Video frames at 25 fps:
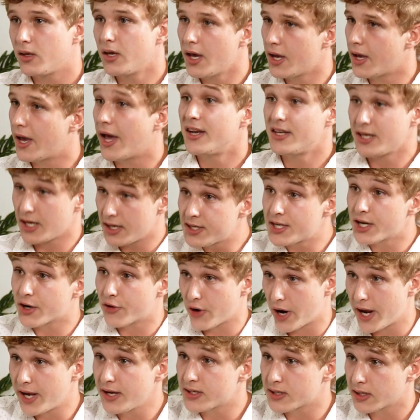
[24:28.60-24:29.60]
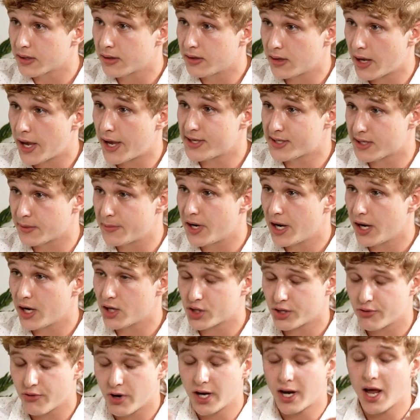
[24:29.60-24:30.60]
and integrate
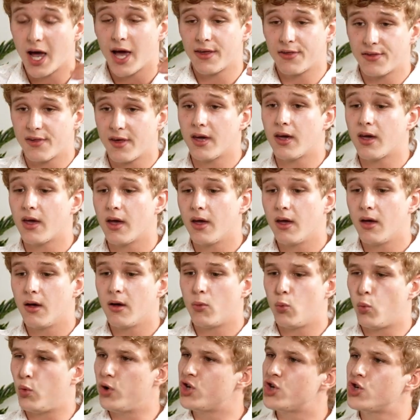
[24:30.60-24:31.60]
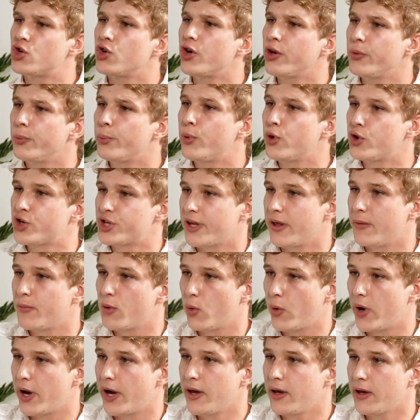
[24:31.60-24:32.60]
assimilation, right? I think we shouldn't push them
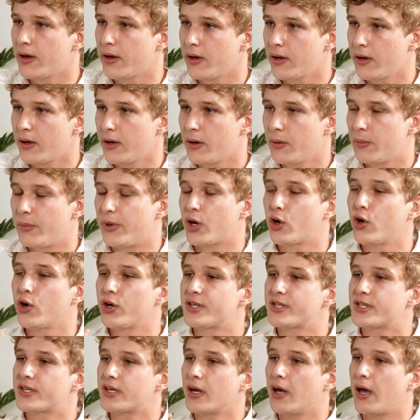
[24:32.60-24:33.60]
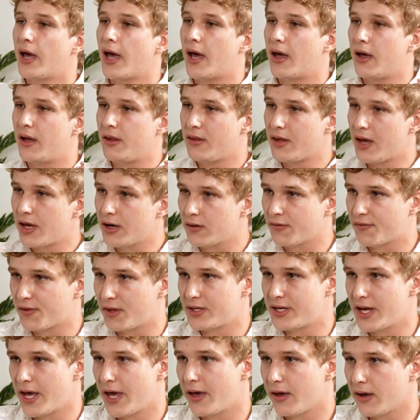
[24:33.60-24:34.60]
away, because in the end of the
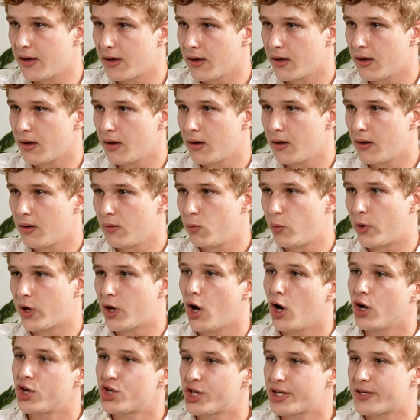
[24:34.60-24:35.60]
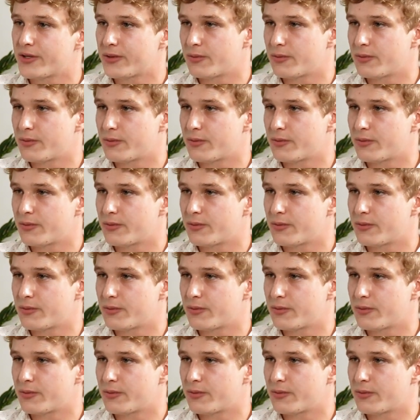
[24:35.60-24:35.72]
day, we can't